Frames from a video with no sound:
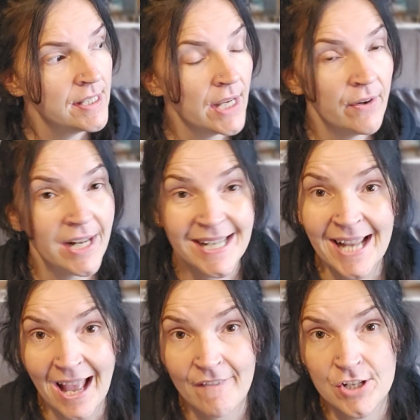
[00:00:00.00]
So I
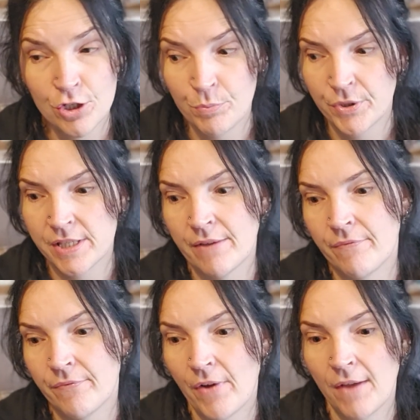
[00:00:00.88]
didn't have a
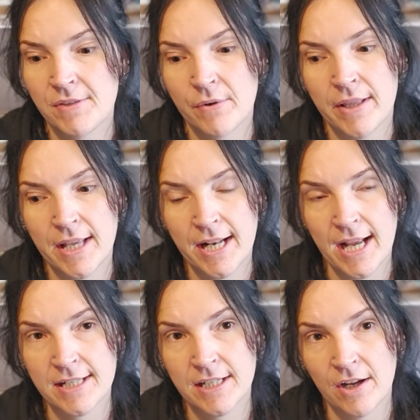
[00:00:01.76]
2.75. So I then
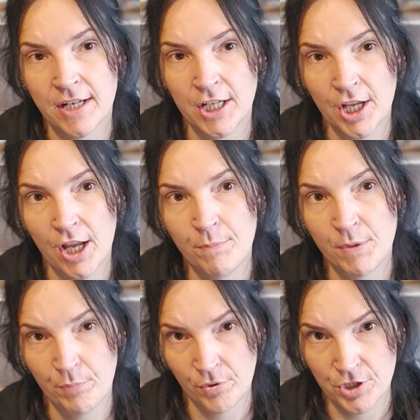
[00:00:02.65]
had to kind of
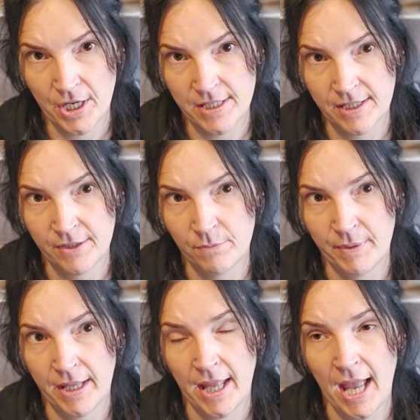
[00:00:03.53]
curb the project a
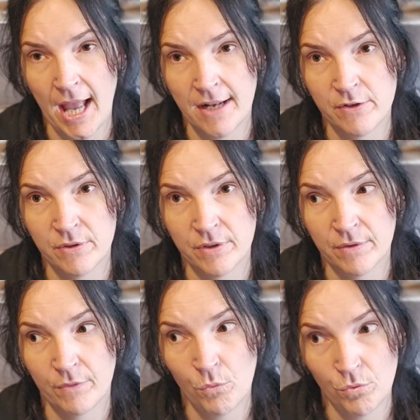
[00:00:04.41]
little bit and
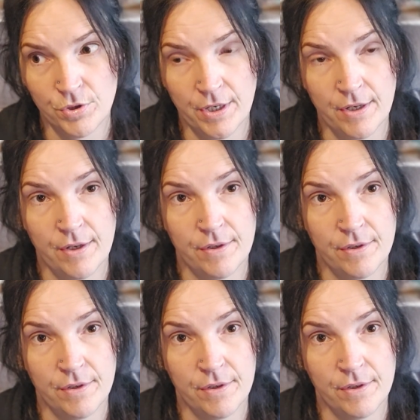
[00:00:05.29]
order
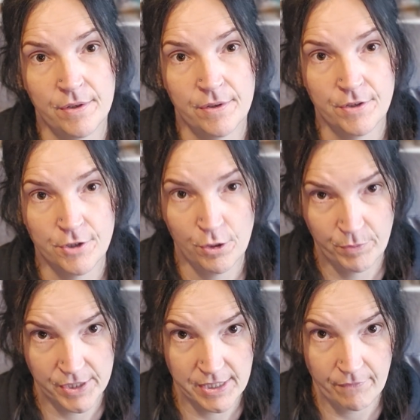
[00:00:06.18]

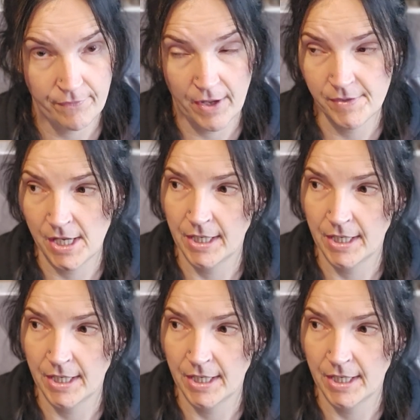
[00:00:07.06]
2.75